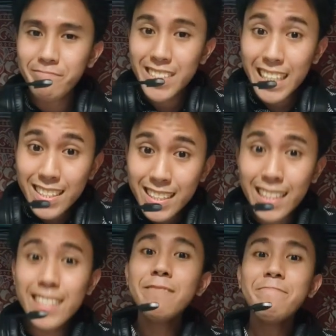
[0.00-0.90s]

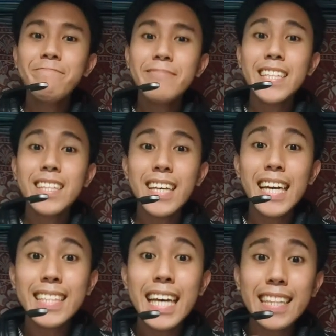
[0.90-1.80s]
16,
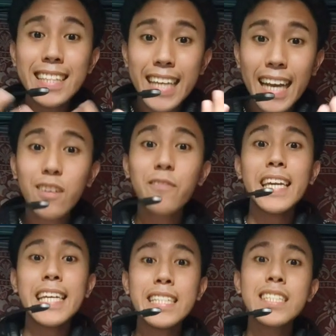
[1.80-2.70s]
at that kind of
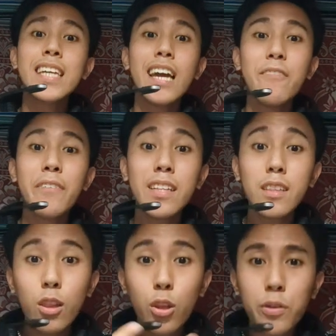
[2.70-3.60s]
age, I felt
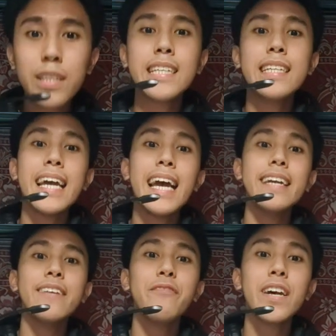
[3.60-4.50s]
lonely.
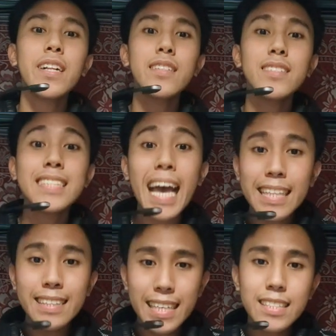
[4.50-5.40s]
I felt
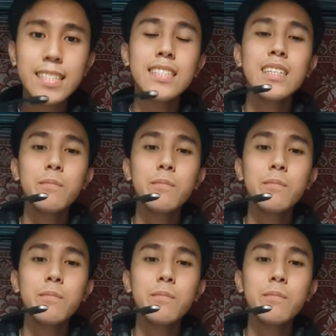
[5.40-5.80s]
sadness.